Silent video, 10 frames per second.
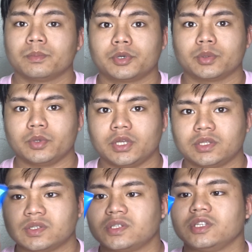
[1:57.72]
per week
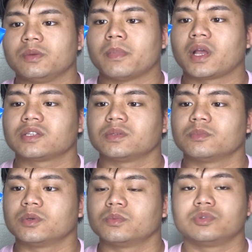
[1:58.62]
to see
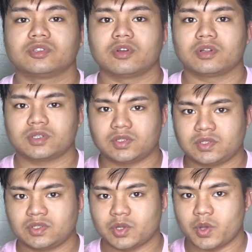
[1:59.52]
maximum results.
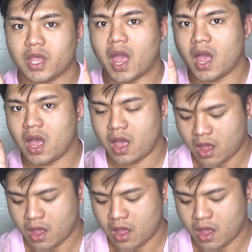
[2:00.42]
So yeah.